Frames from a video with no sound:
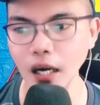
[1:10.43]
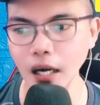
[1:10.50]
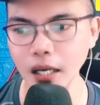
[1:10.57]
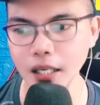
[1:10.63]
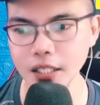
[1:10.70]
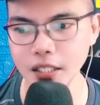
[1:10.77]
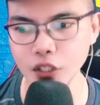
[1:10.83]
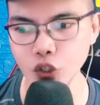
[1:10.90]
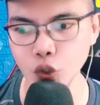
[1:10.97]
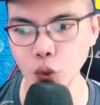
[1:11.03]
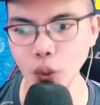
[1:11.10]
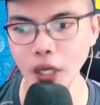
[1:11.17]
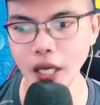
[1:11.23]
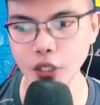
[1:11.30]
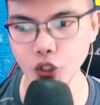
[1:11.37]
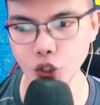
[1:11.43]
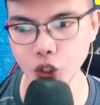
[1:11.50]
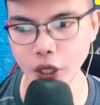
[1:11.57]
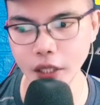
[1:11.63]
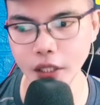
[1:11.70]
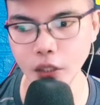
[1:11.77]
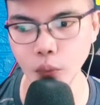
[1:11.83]
is strongly
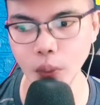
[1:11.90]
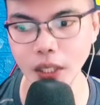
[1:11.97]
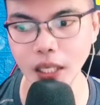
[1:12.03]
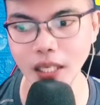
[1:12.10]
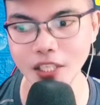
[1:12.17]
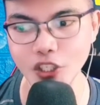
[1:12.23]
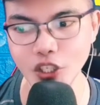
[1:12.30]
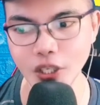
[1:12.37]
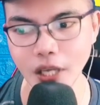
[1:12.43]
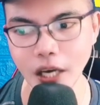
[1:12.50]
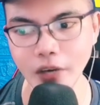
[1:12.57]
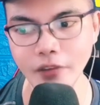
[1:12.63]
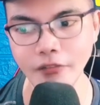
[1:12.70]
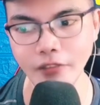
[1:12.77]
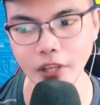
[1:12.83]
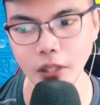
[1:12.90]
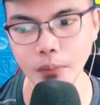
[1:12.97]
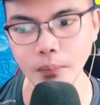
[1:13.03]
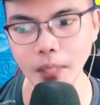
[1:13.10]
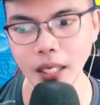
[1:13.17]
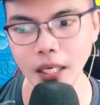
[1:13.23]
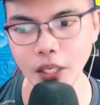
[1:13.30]
associated with the legendary film
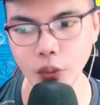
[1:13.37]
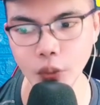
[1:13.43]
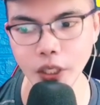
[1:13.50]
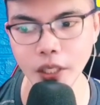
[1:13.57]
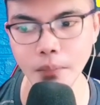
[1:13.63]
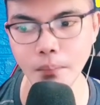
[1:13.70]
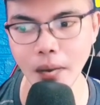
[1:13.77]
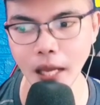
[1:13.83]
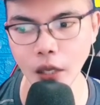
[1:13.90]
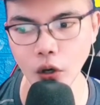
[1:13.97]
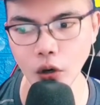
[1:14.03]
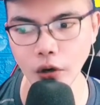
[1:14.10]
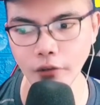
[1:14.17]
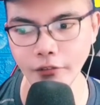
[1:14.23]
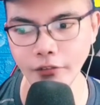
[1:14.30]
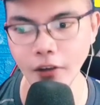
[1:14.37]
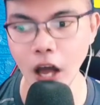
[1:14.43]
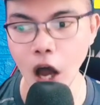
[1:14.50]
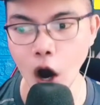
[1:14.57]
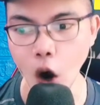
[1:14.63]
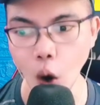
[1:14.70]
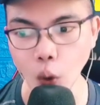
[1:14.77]
by Leonid Baikov,
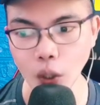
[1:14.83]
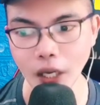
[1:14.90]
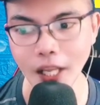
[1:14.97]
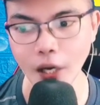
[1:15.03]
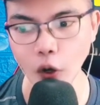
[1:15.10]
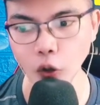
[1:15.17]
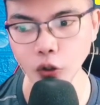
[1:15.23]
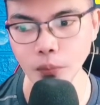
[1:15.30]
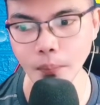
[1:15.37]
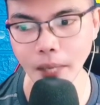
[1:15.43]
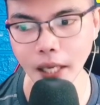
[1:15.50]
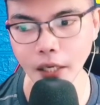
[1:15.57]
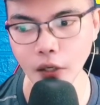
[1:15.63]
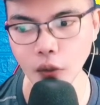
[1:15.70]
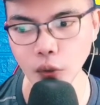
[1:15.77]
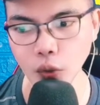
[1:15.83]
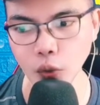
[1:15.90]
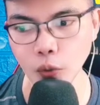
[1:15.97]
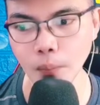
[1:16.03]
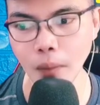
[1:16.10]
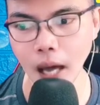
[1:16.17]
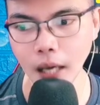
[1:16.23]
Only Old Men Go to
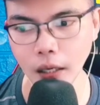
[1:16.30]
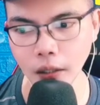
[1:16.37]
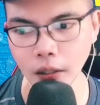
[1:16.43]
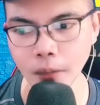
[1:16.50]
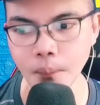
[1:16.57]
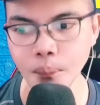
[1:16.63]
Battle.